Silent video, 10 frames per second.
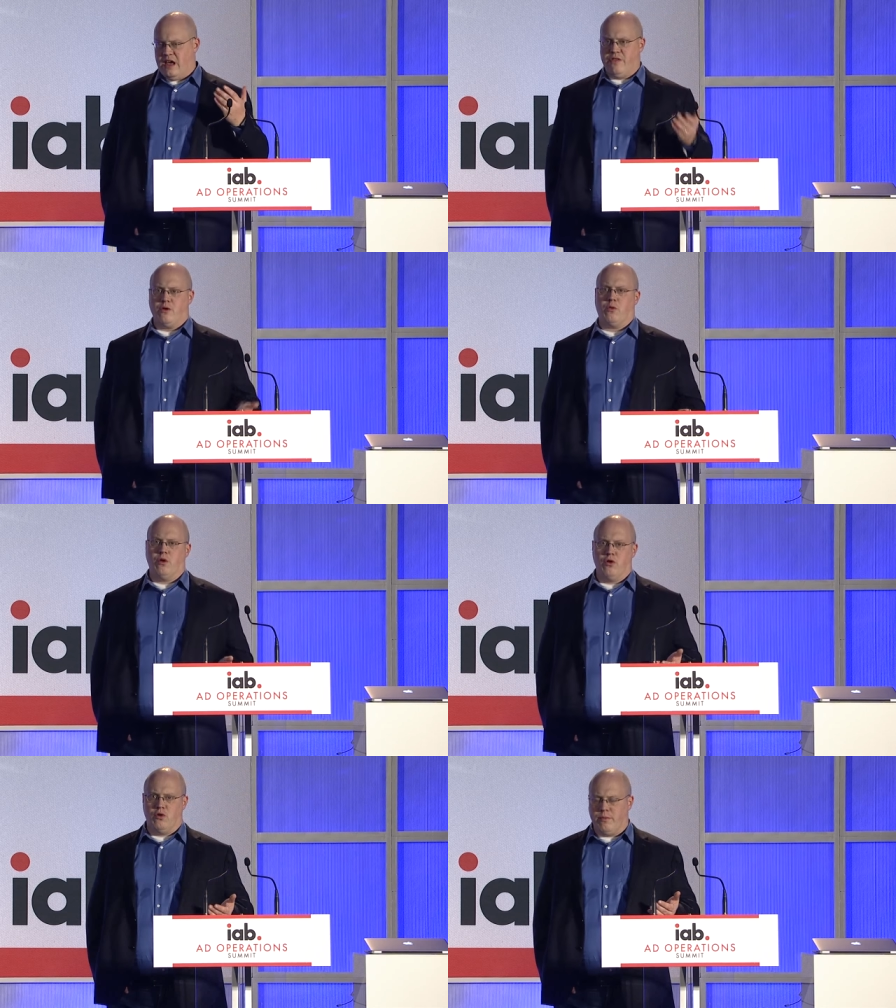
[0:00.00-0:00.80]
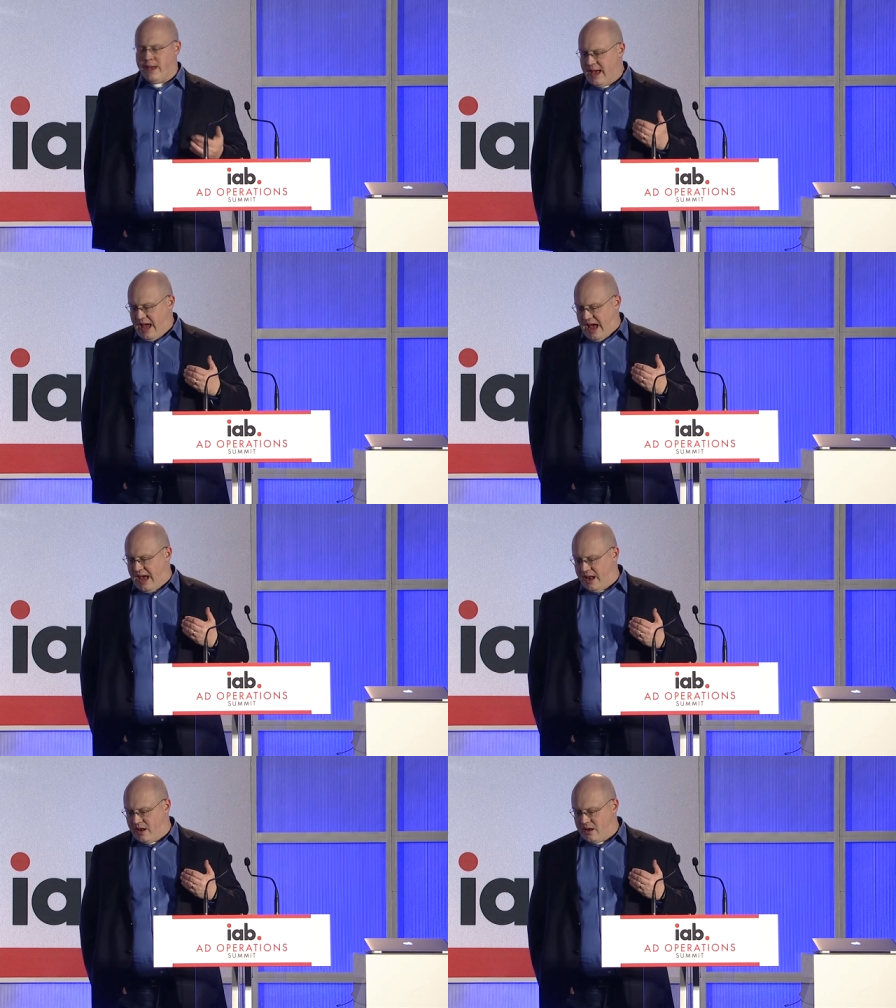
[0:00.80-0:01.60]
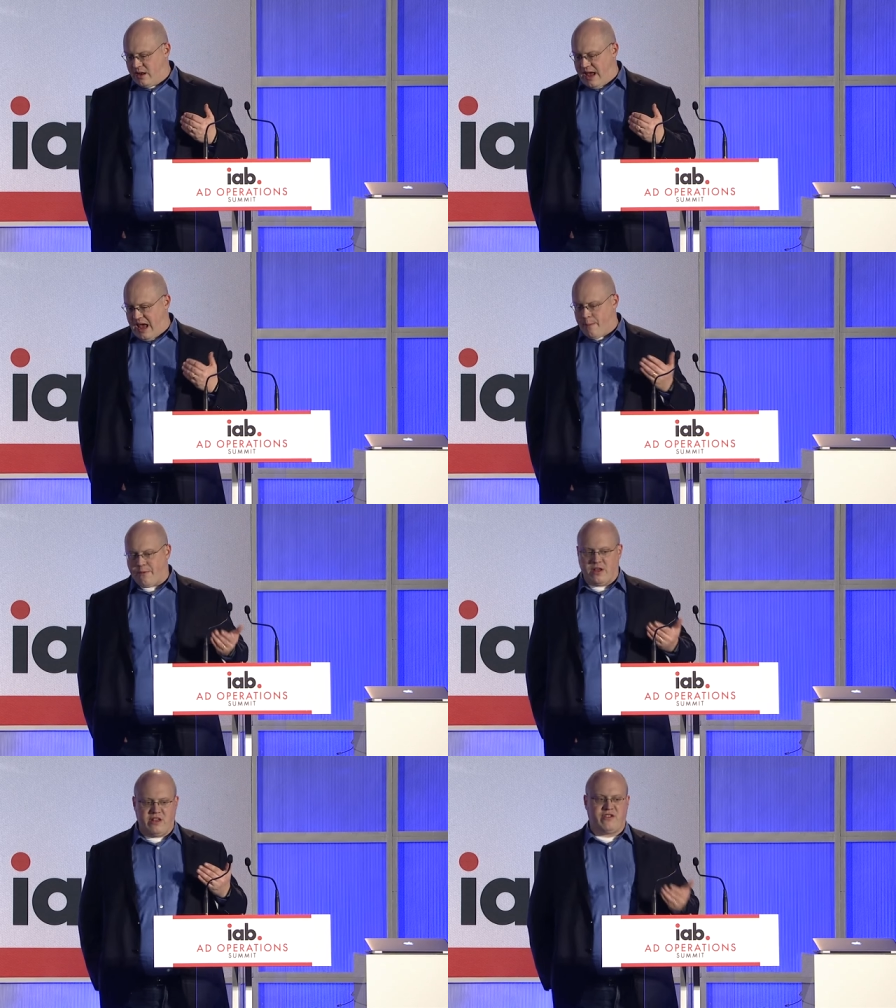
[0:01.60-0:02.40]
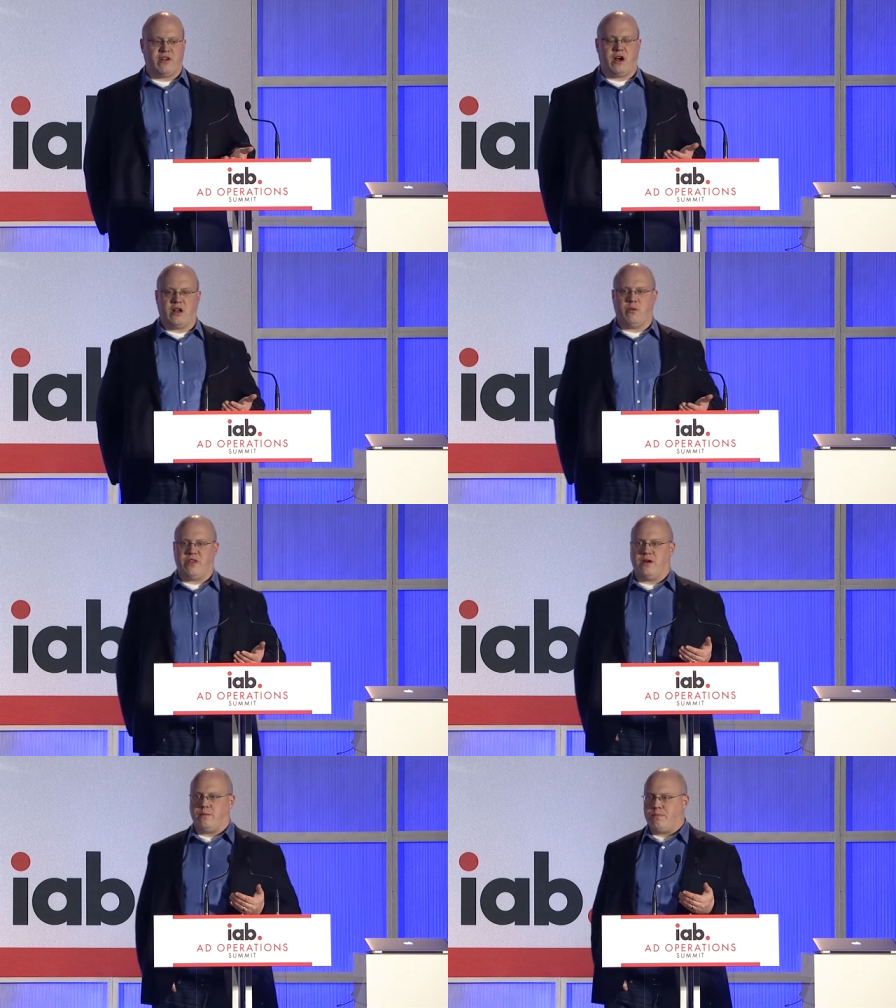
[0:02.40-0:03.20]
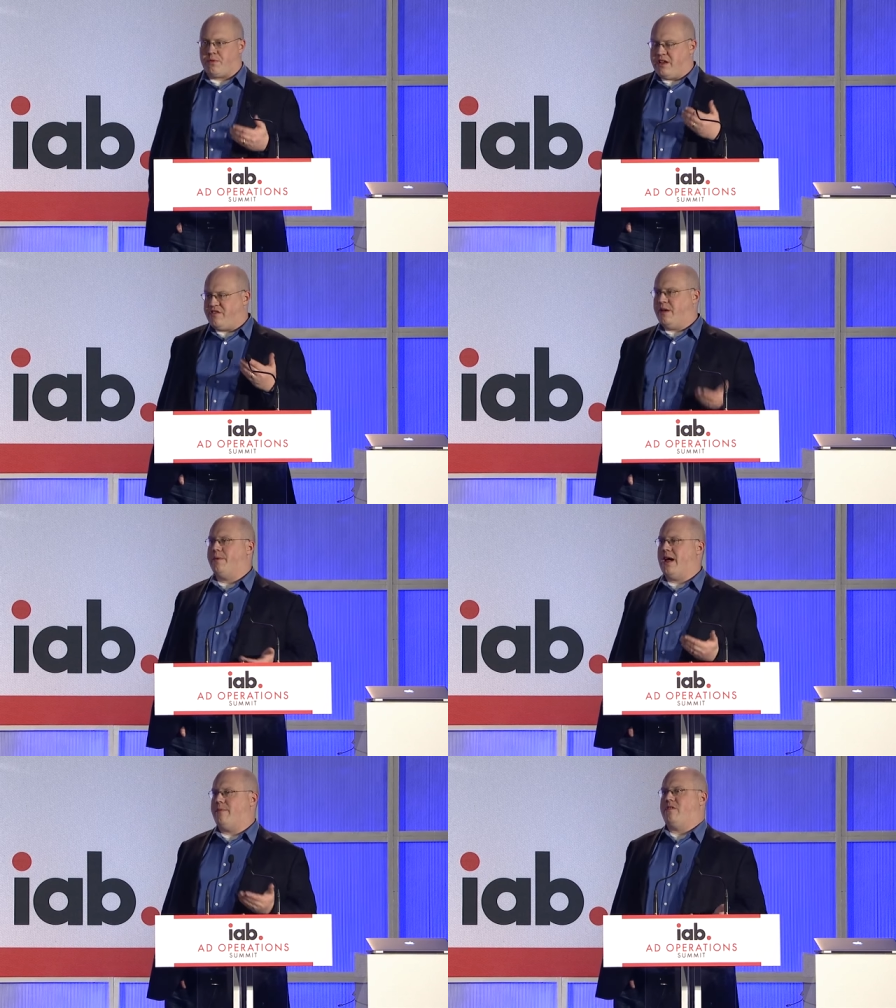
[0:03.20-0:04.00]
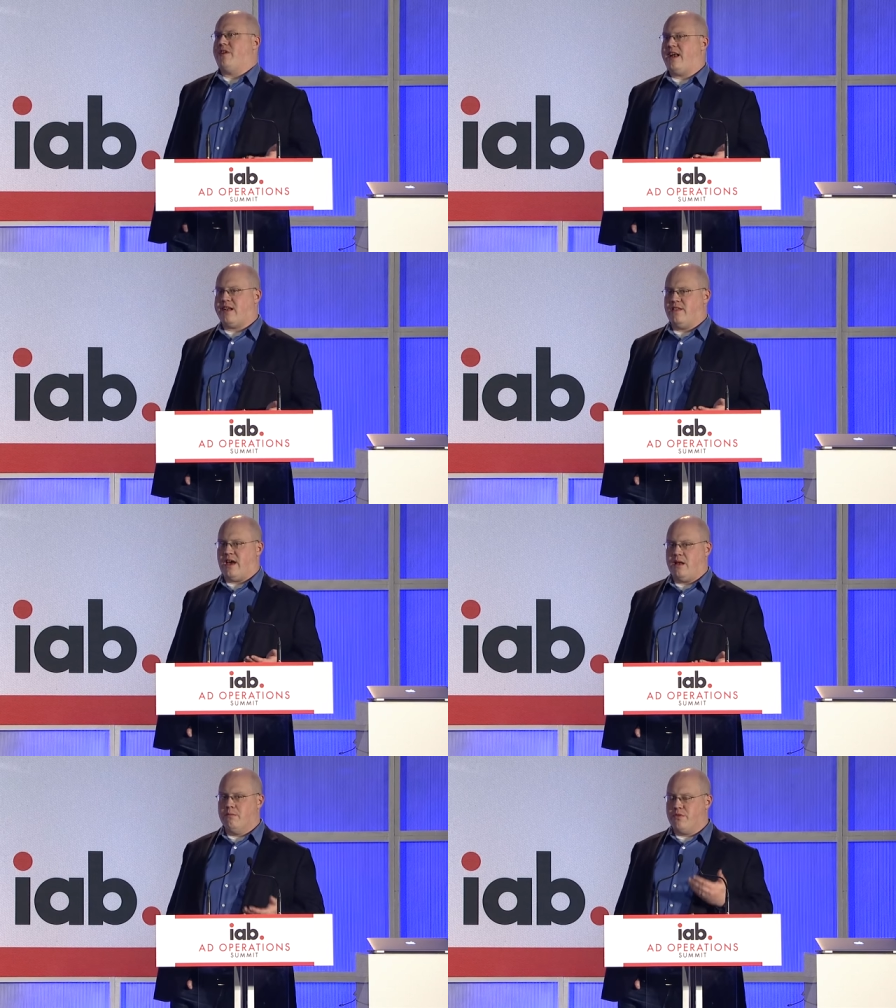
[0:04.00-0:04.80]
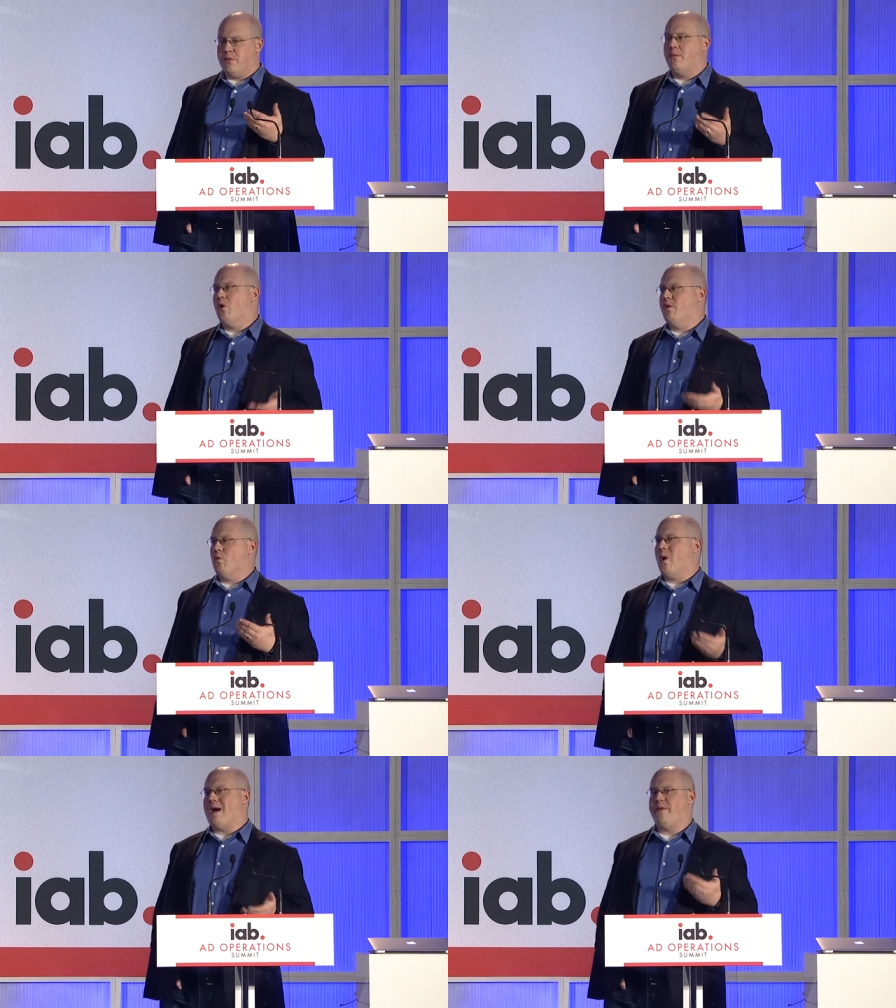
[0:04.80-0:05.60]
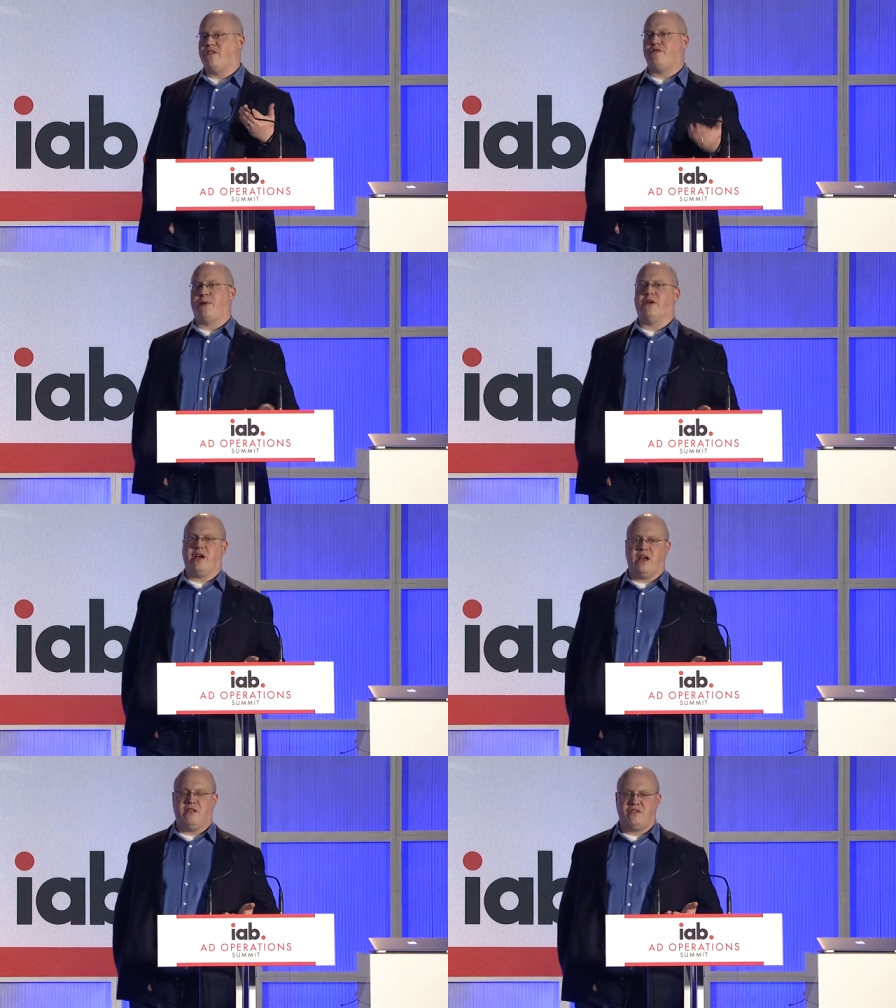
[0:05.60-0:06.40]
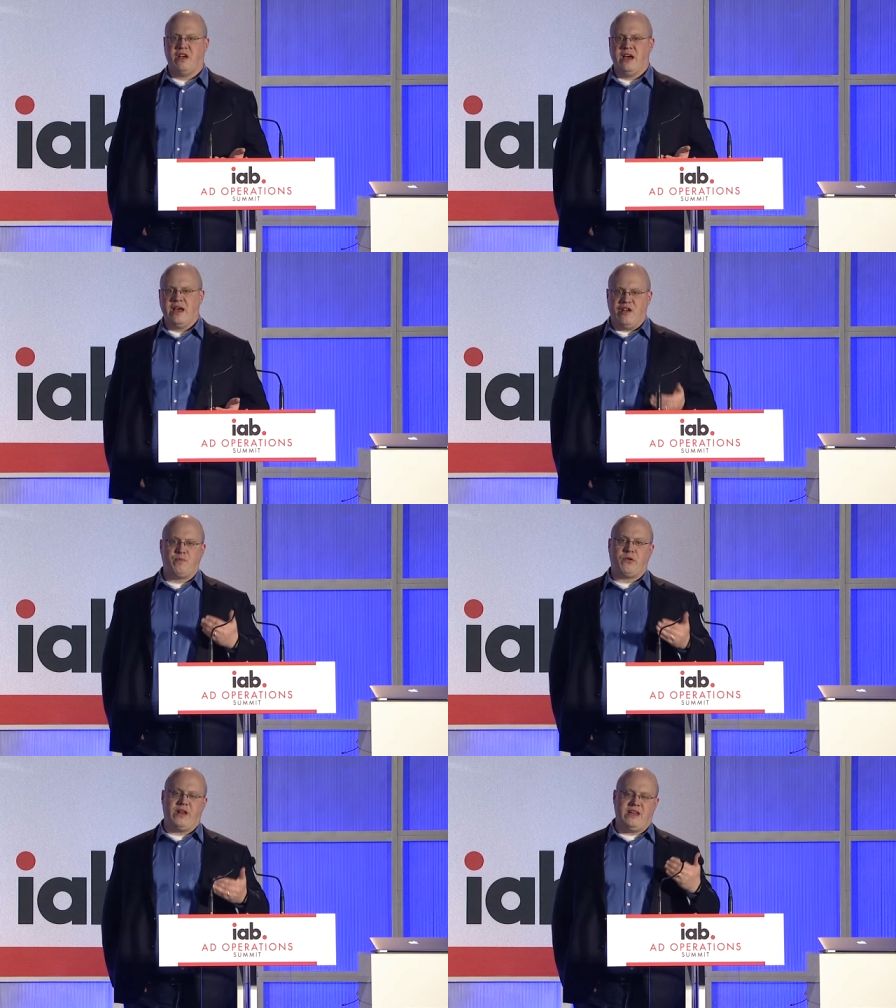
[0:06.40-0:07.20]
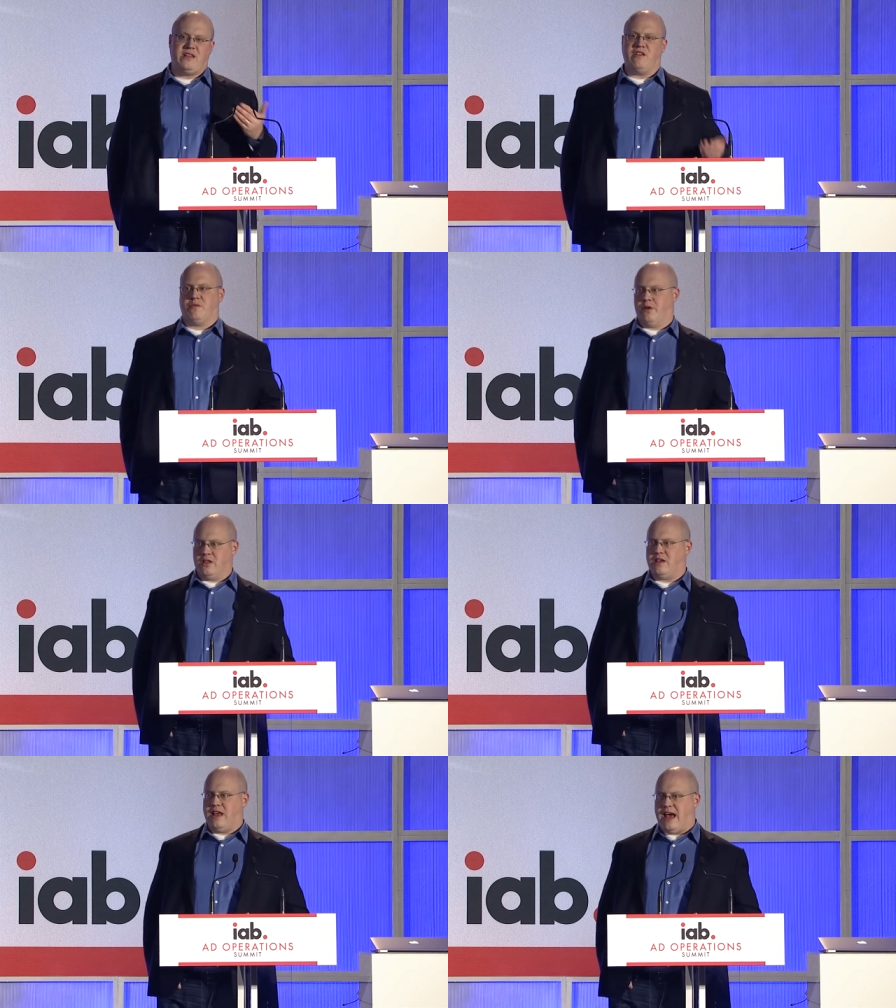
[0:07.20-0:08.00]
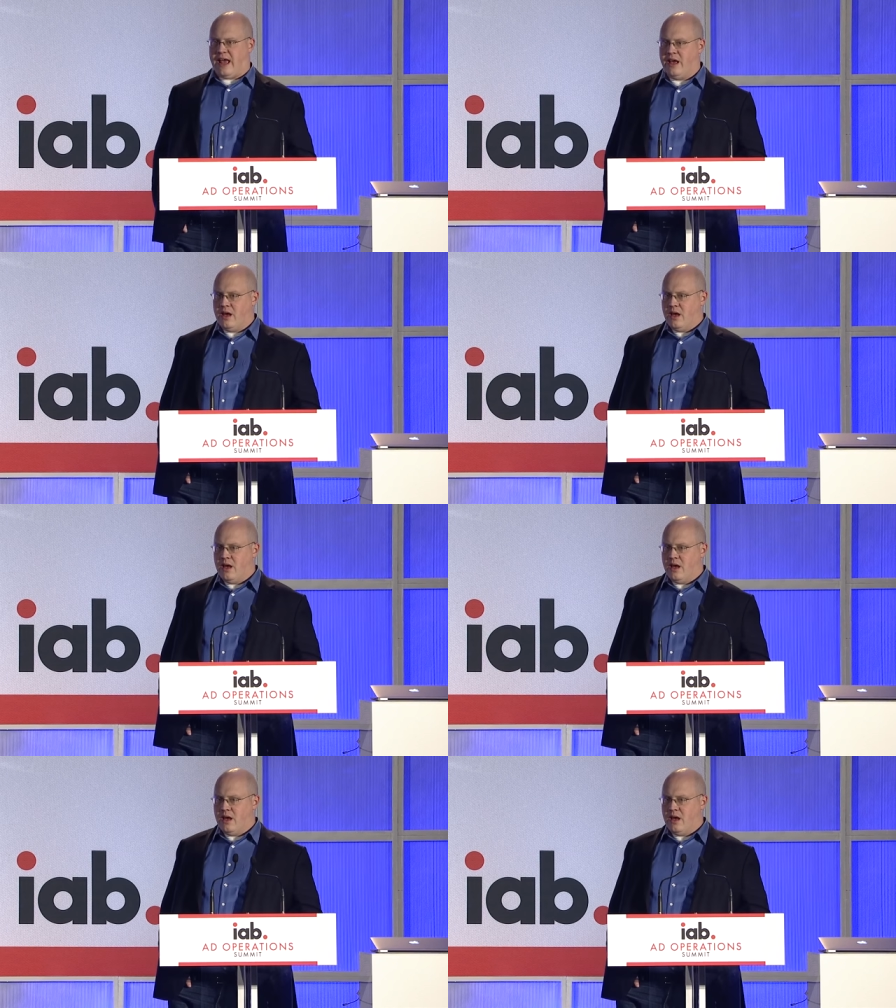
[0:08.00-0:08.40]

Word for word: in the room. And AMP really started with a pretty simple observation that the mobile web experience is pretty dismal today.